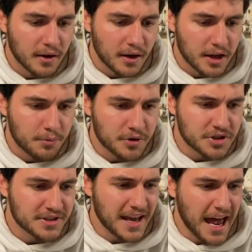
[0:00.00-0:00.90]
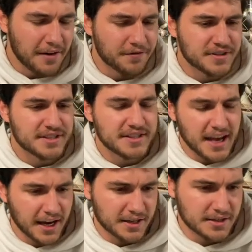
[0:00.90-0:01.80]
He pushes
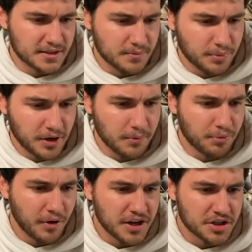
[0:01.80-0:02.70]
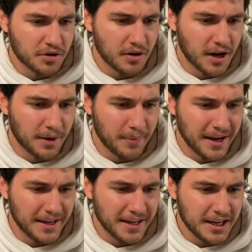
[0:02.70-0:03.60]
f6, putting pressure on
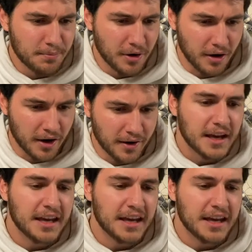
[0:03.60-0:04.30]
my e-pawn.